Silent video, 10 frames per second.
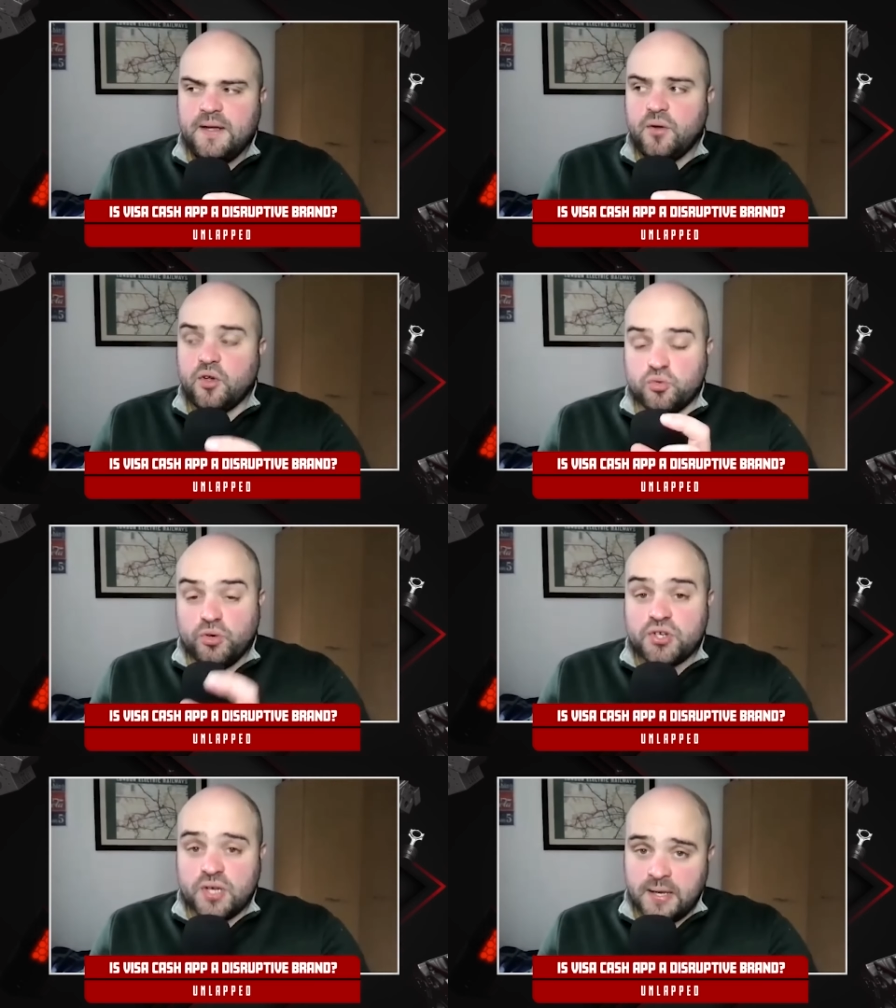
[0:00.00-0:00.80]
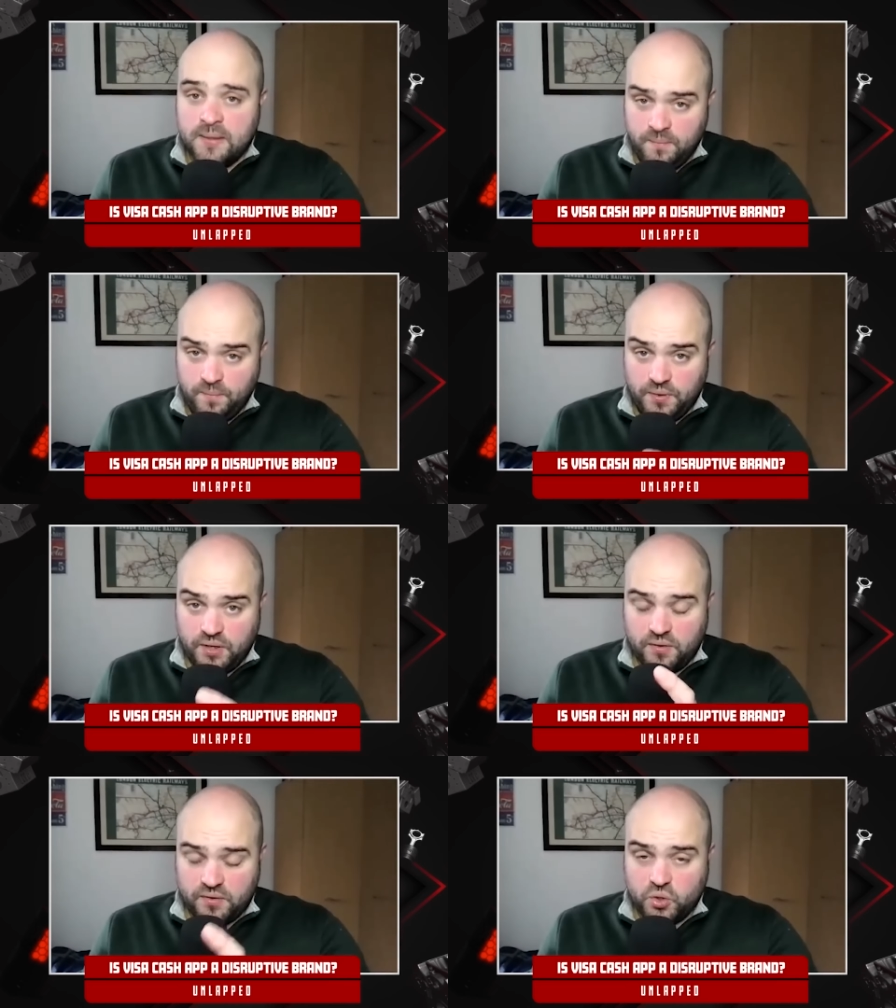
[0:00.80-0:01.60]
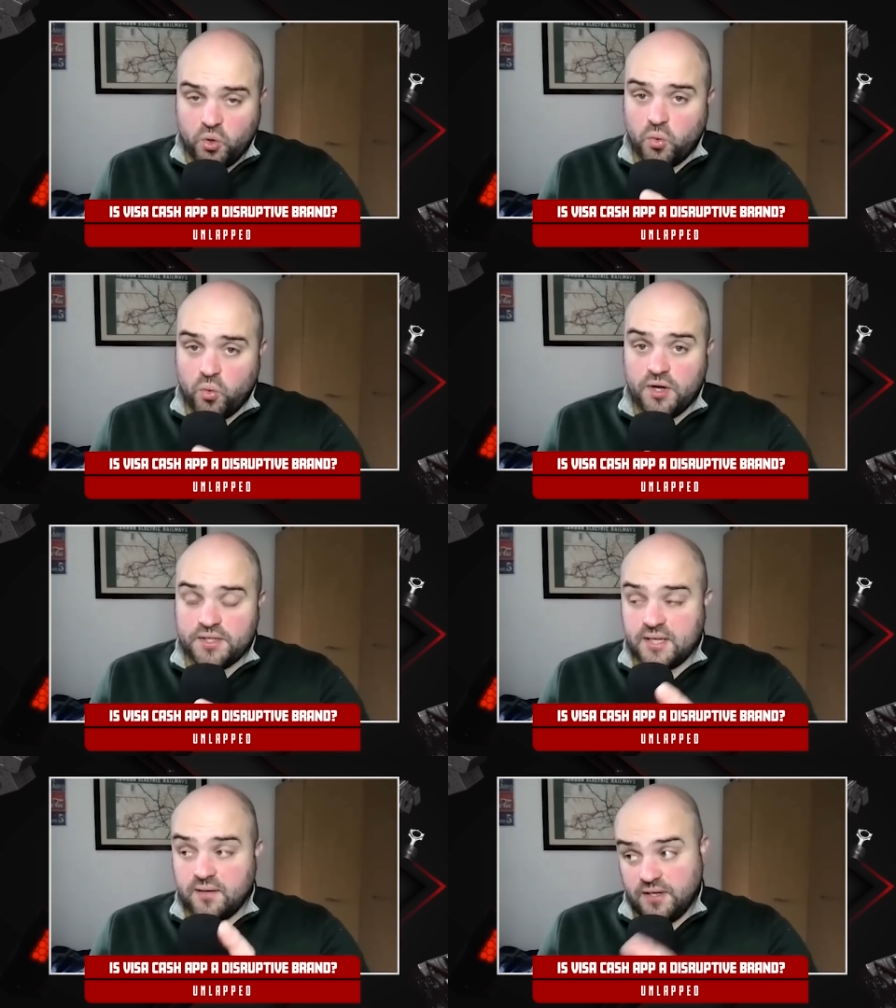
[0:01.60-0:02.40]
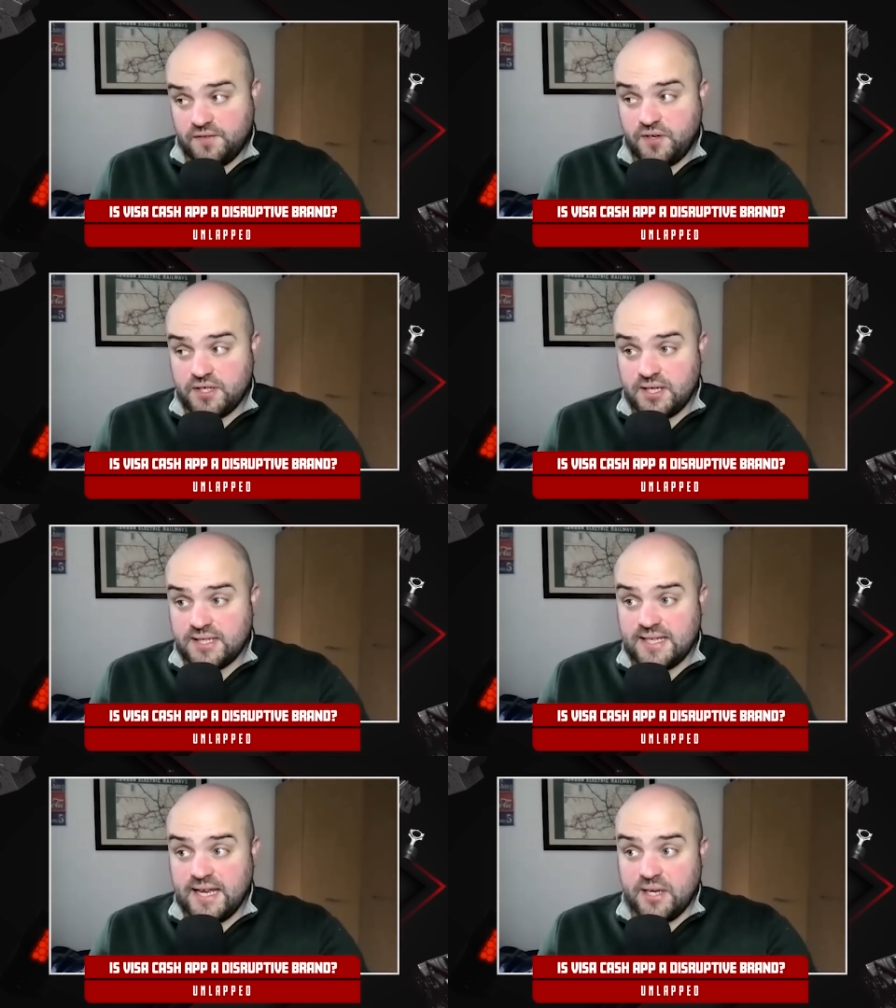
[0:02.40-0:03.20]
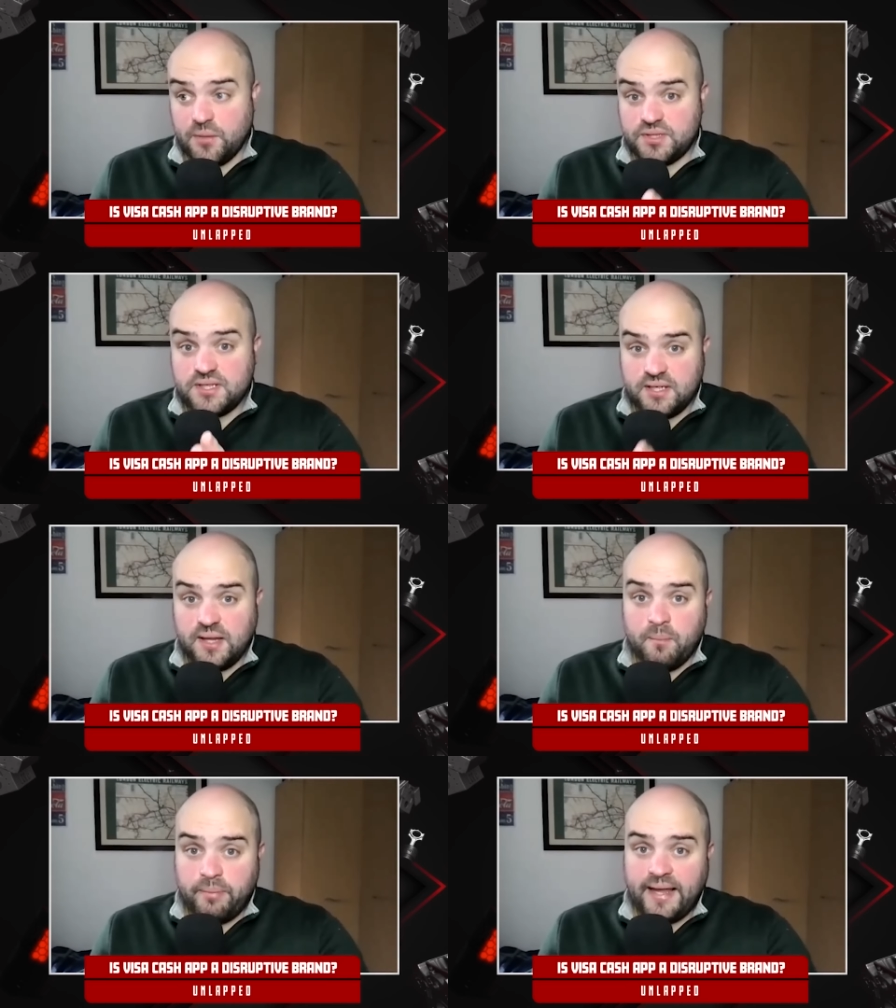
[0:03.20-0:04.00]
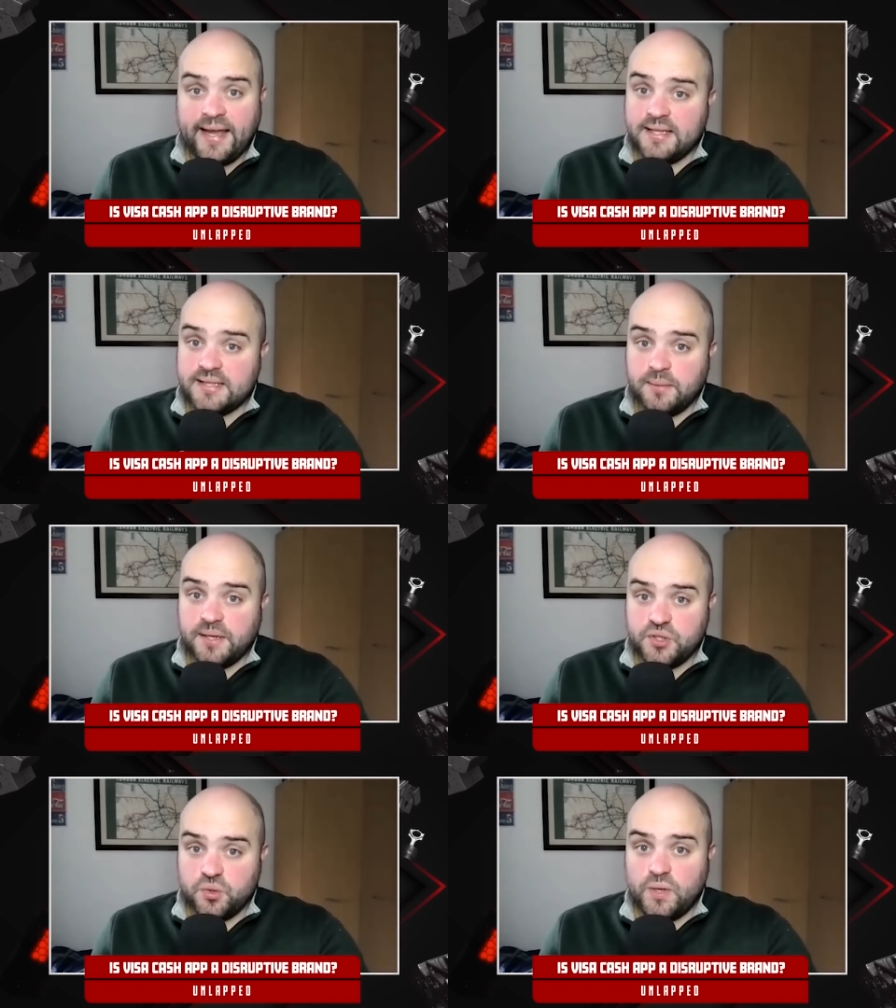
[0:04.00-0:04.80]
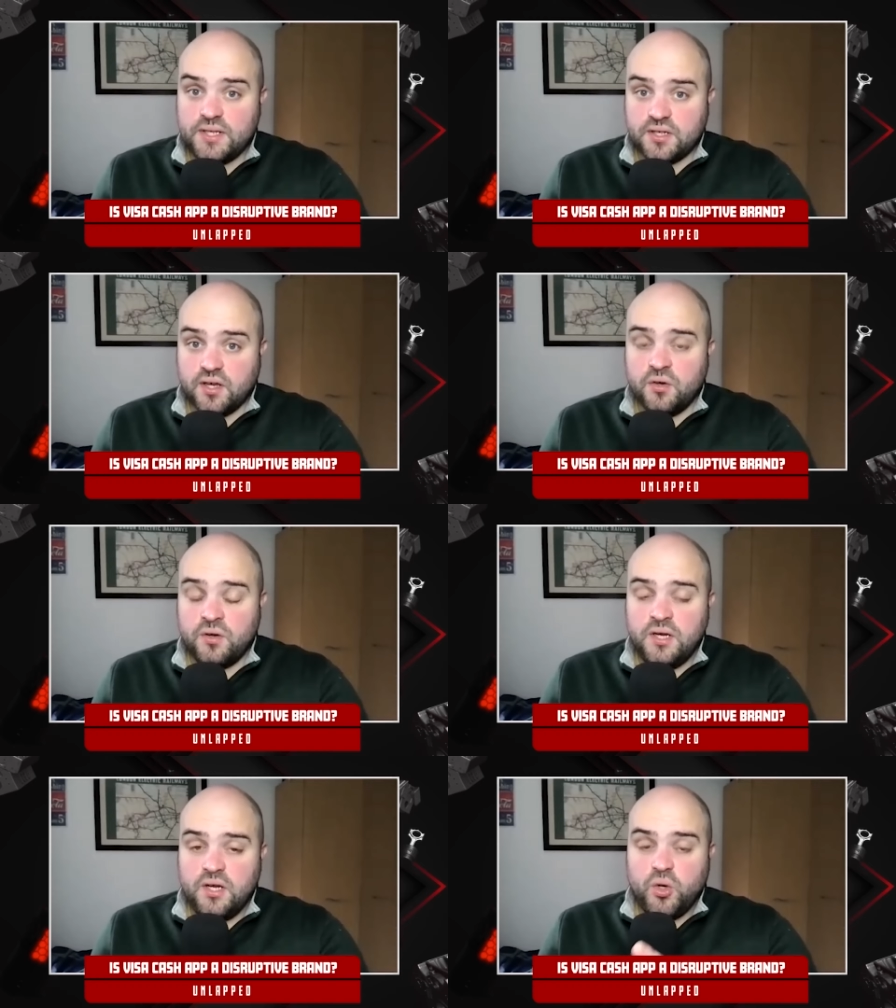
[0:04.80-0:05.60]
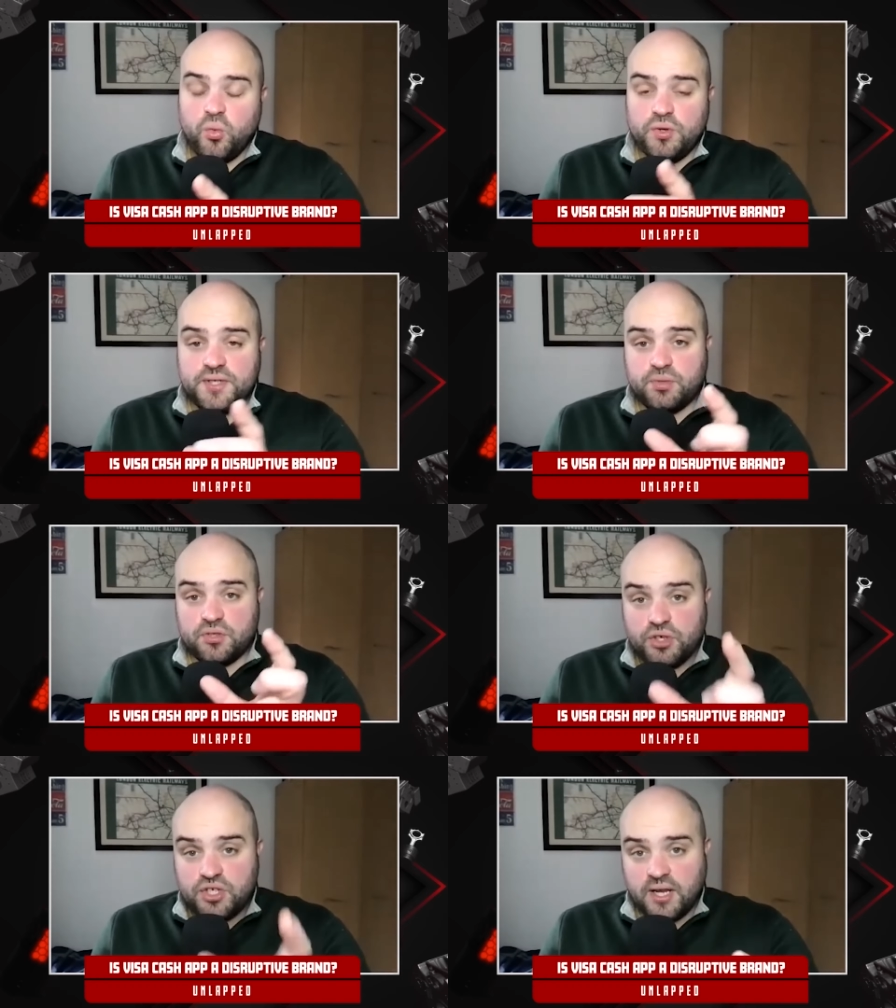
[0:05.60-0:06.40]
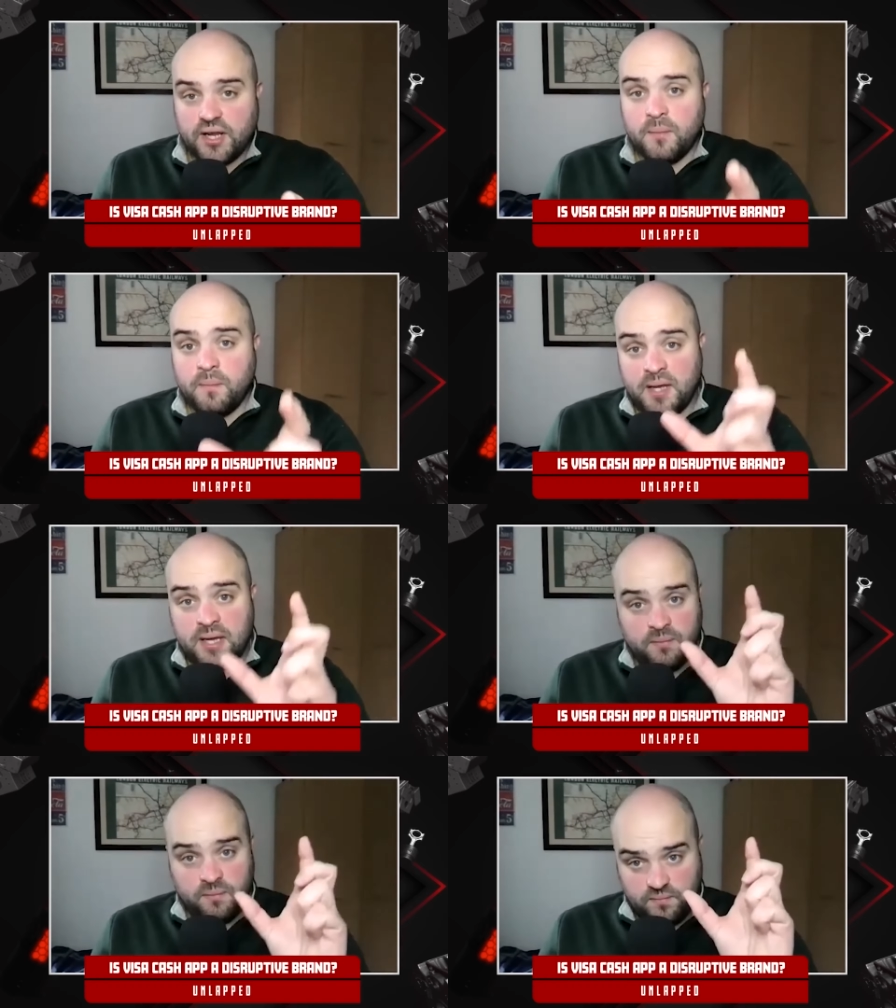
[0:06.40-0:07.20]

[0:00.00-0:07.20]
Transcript: Because originally, you know, the talk was, and as far as I understand, it was still in play until about two weeks ago, was it was originally going to be